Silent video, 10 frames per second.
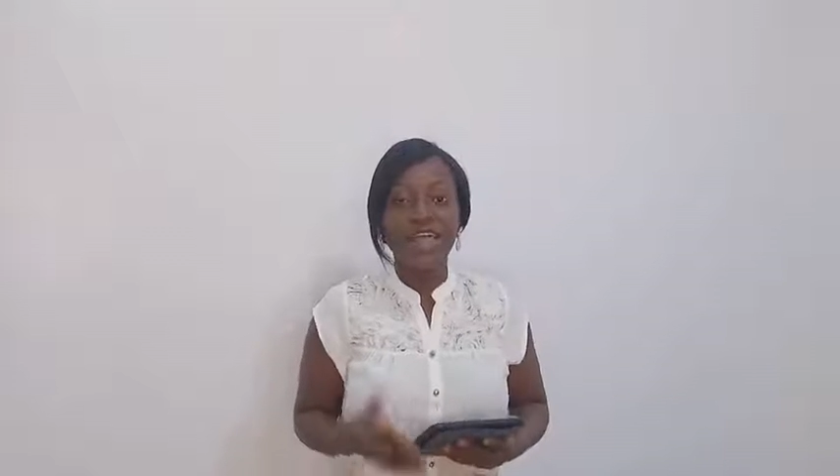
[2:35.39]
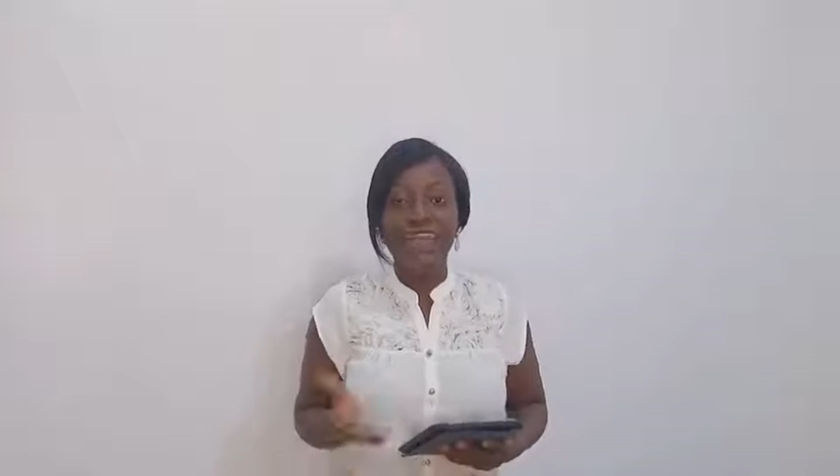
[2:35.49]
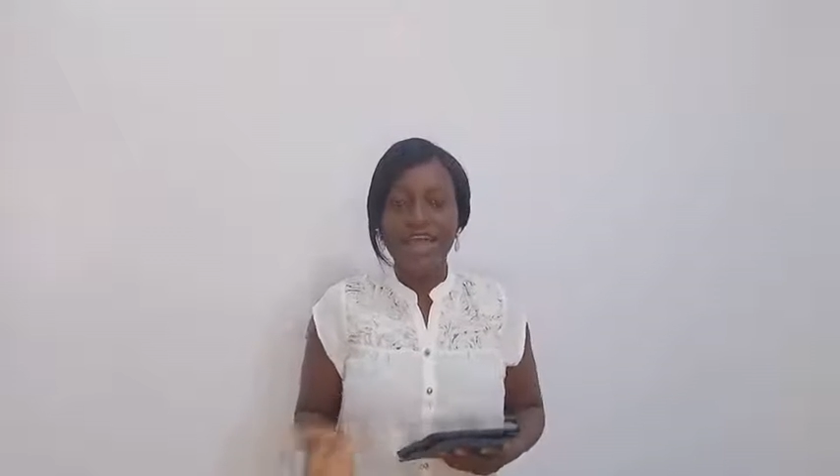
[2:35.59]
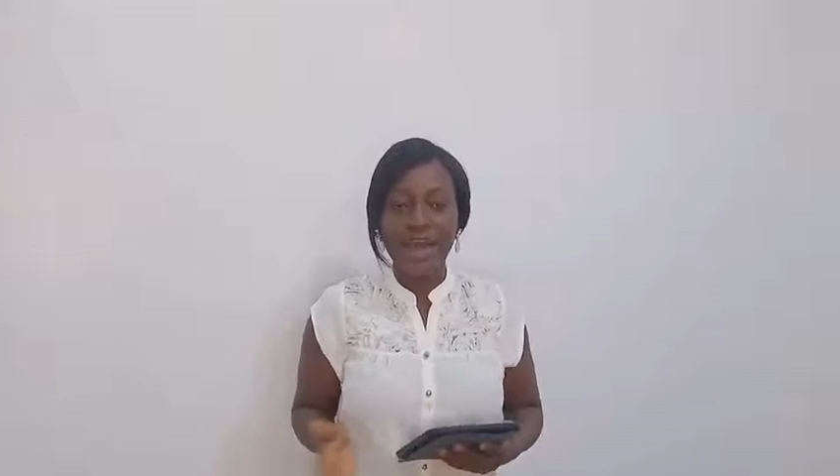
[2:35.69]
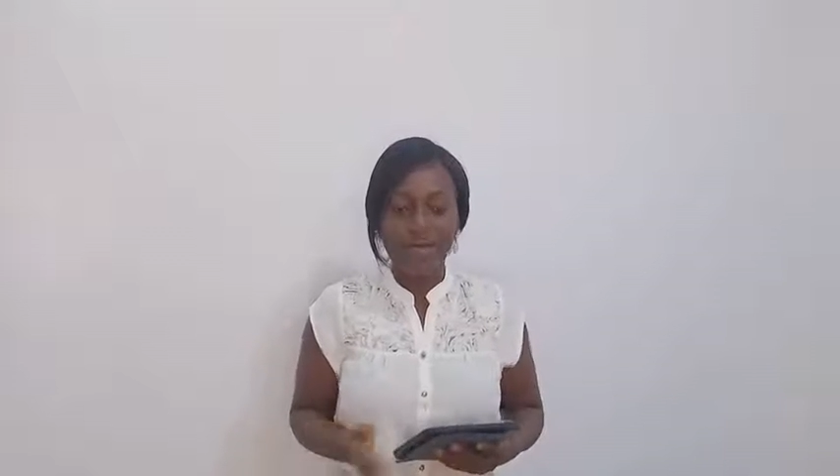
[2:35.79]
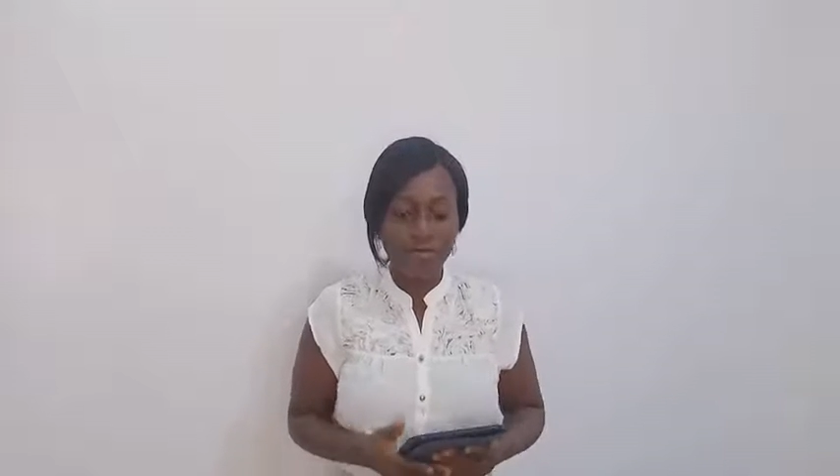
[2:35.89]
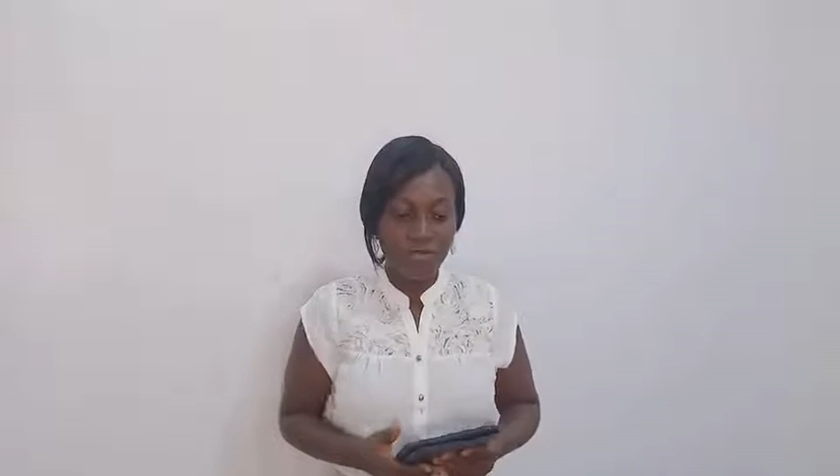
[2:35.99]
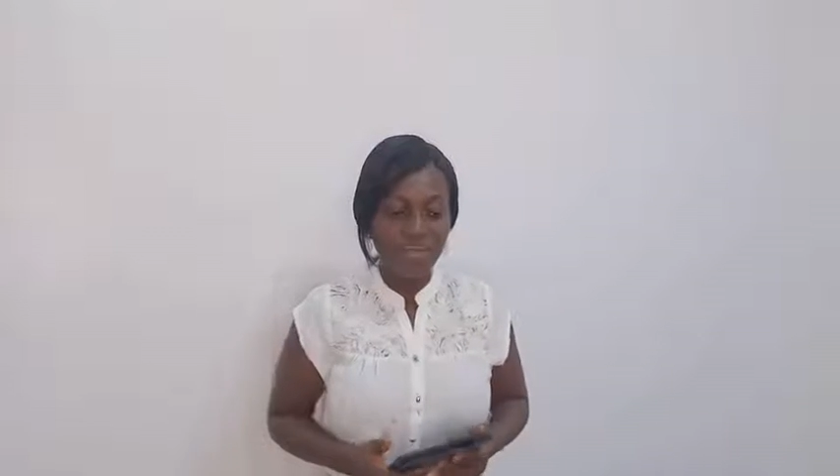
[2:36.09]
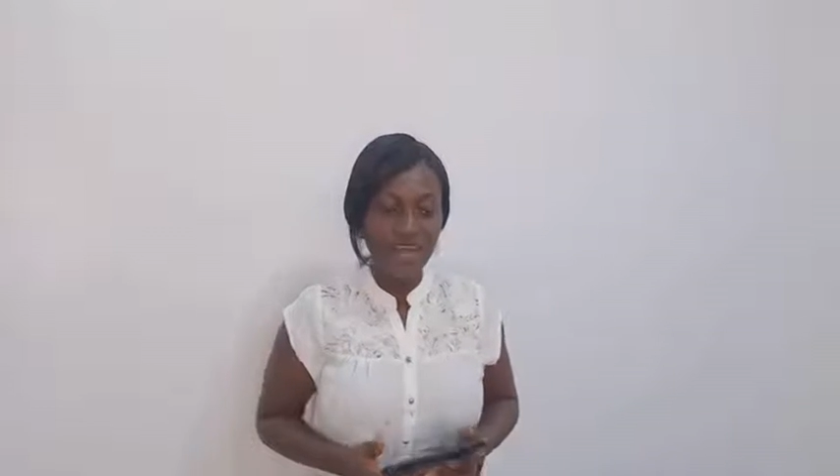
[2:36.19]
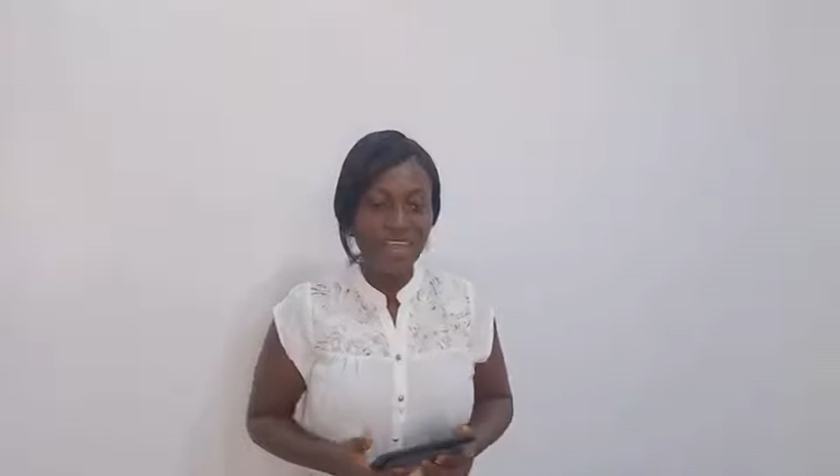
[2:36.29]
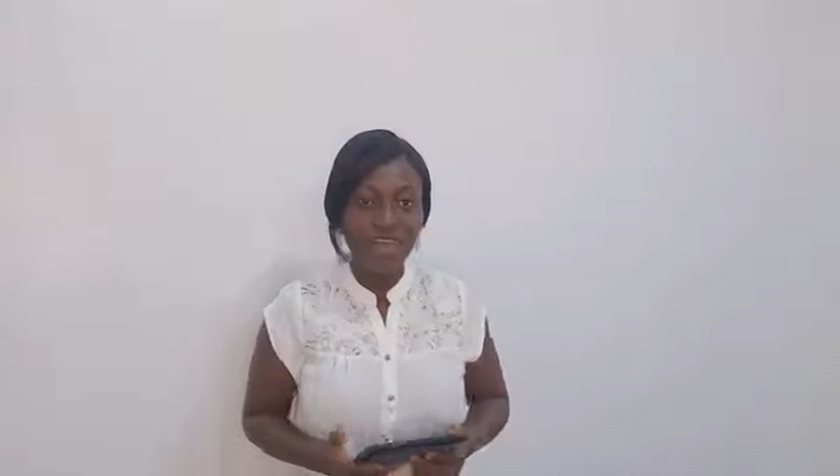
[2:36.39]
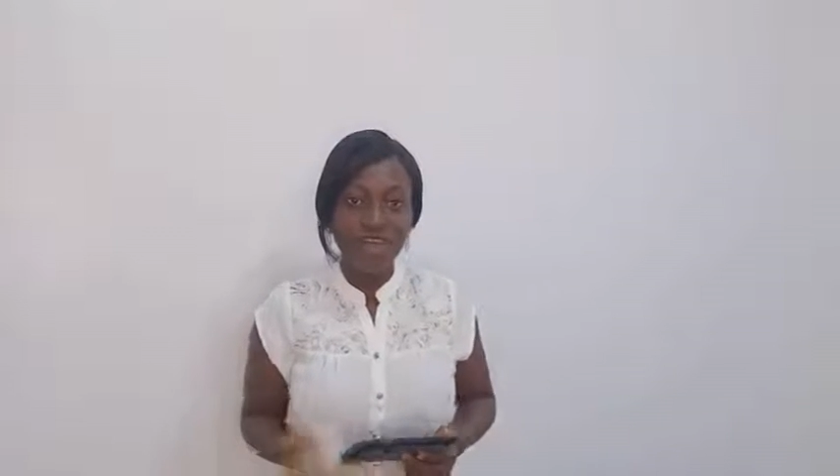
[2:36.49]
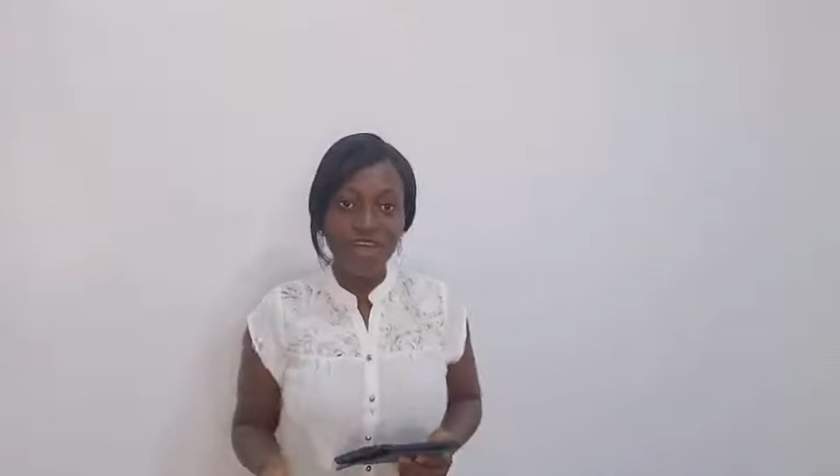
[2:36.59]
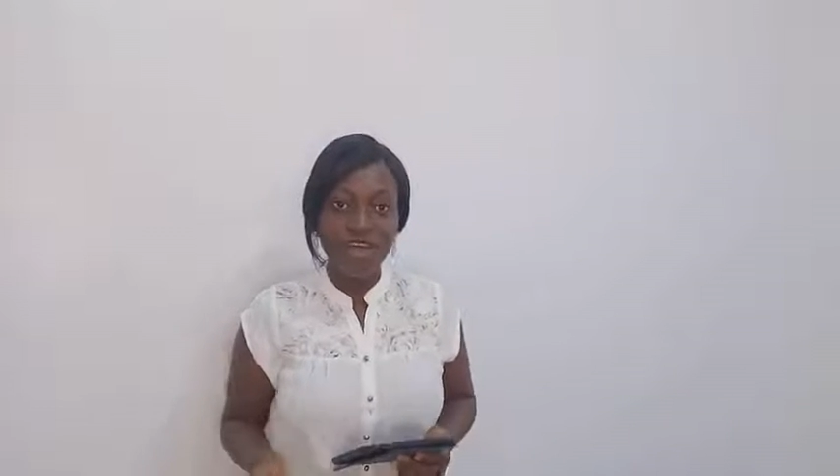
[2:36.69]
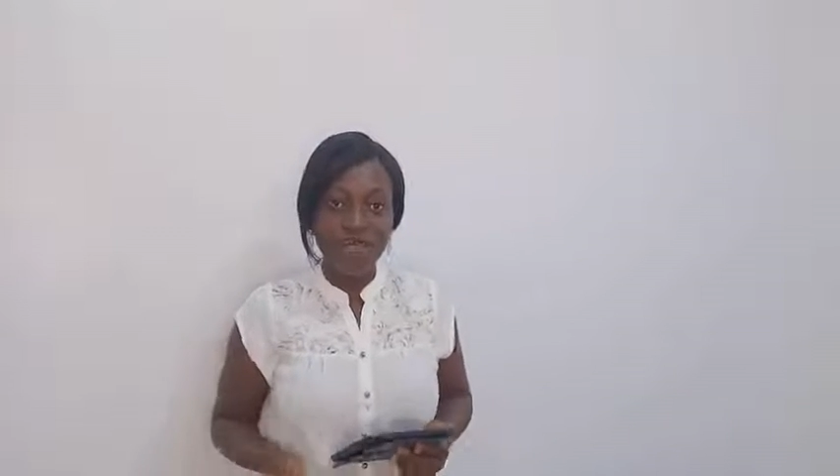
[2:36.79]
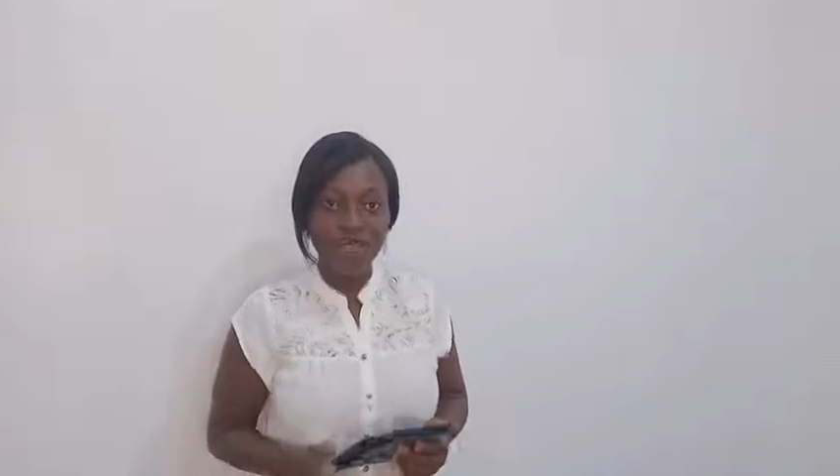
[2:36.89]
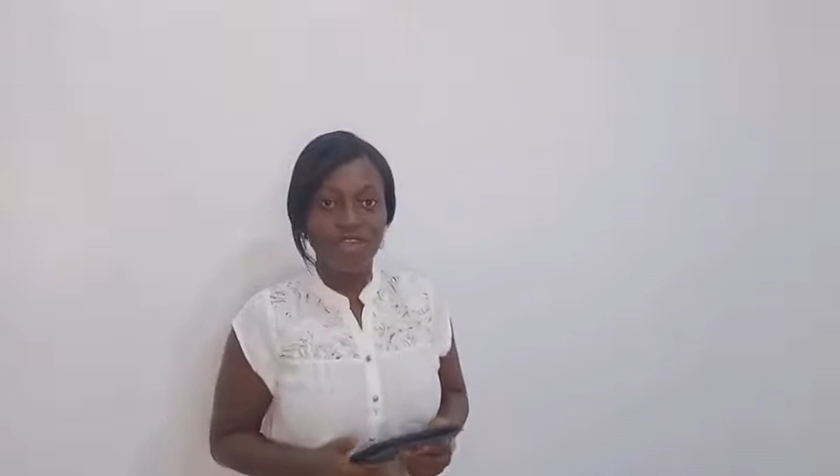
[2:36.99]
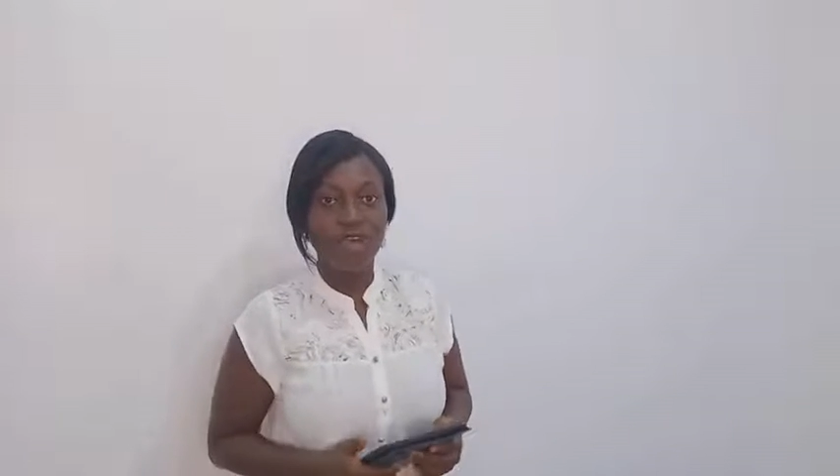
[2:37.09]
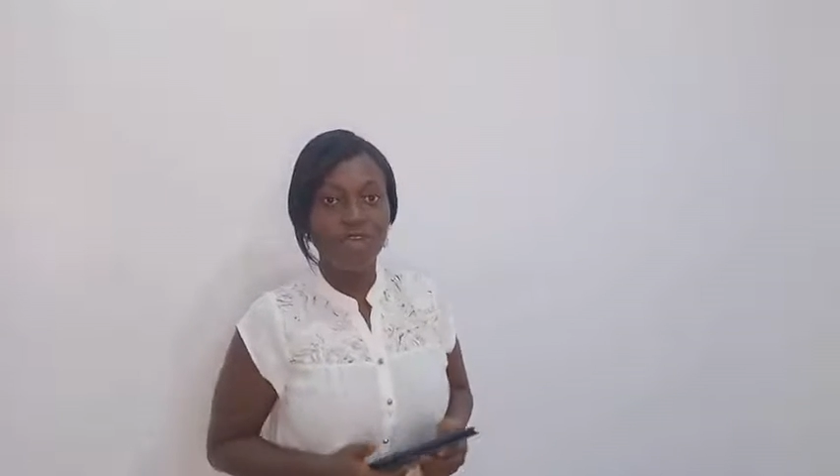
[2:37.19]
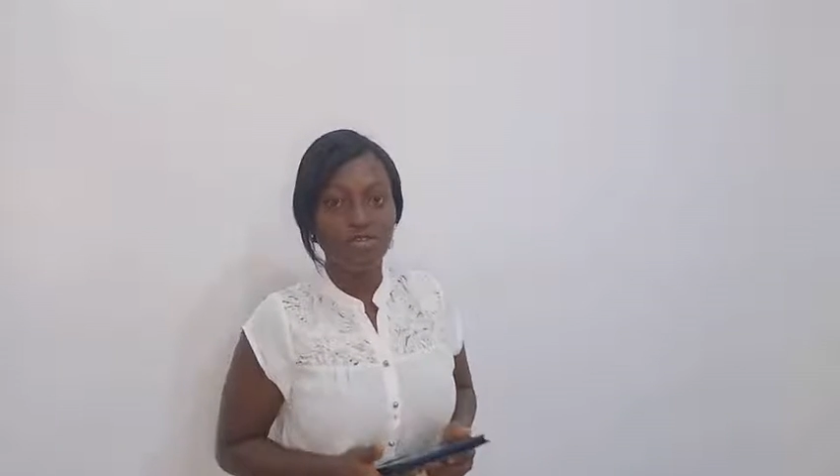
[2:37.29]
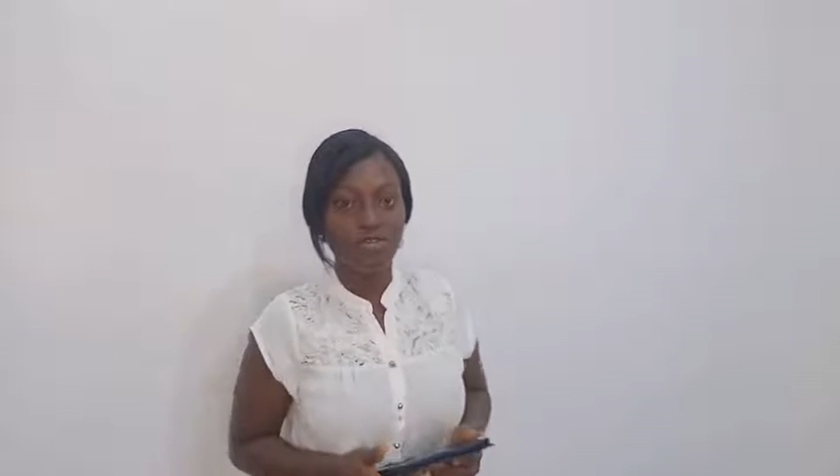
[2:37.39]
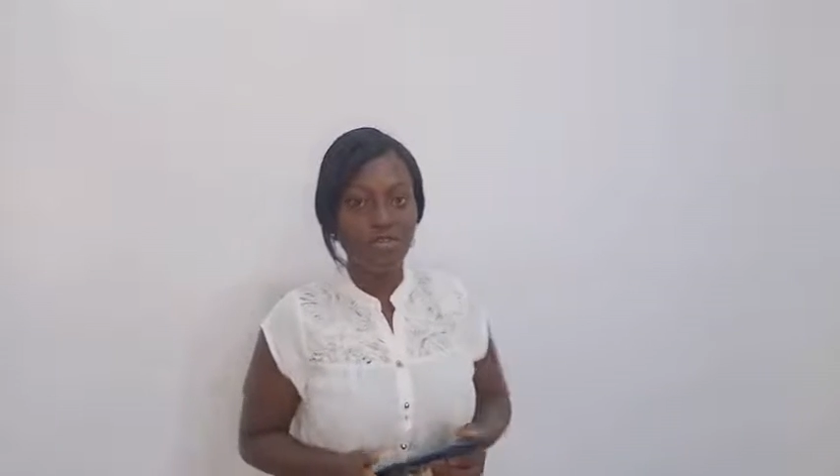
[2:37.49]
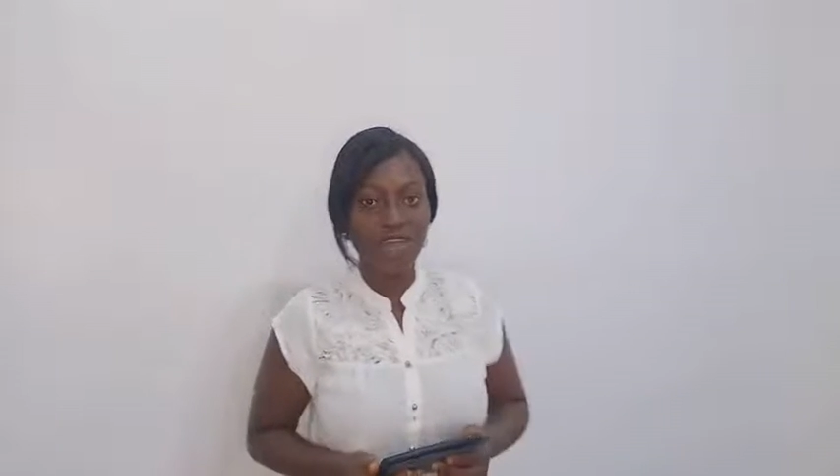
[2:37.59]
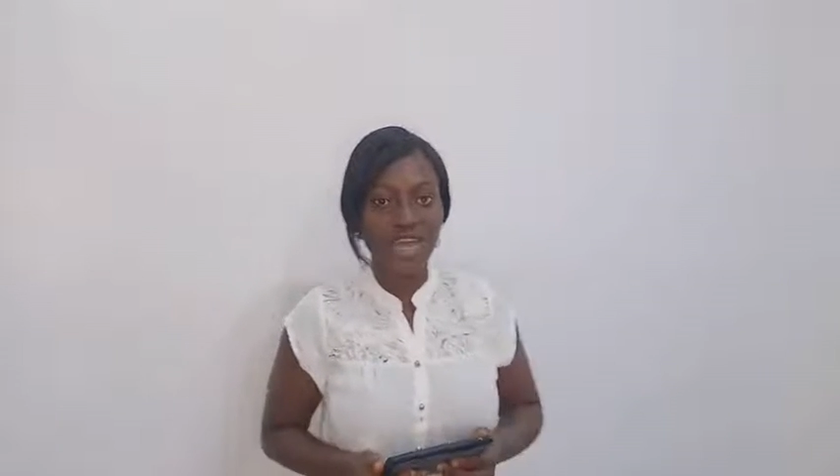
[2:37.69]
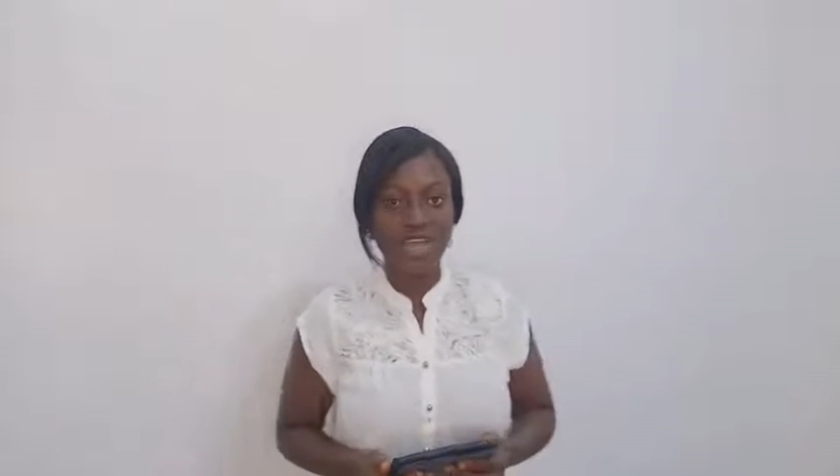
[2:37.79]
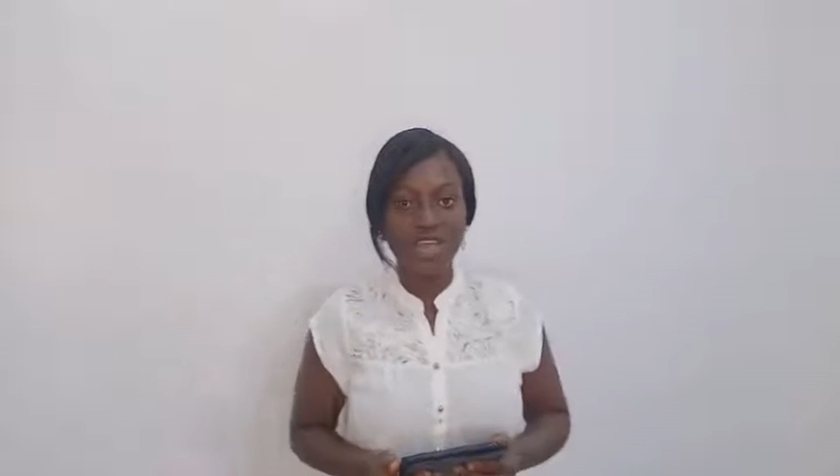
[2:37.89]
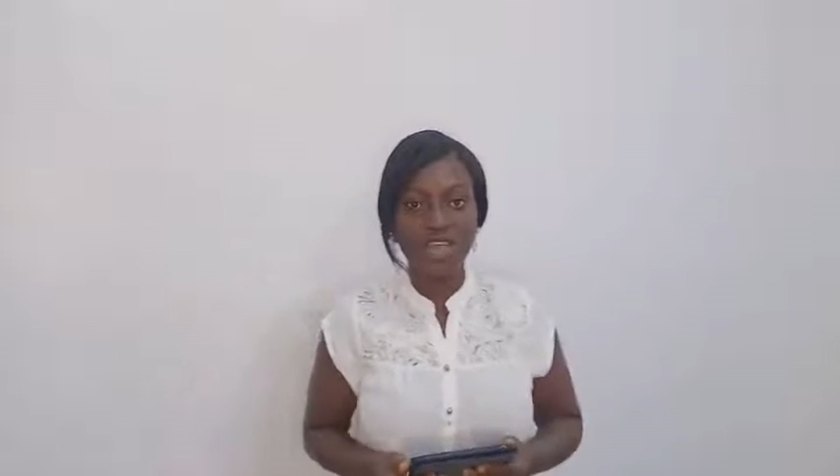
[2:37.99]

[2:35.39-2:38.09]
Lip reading: Now, normally tutors will tell you that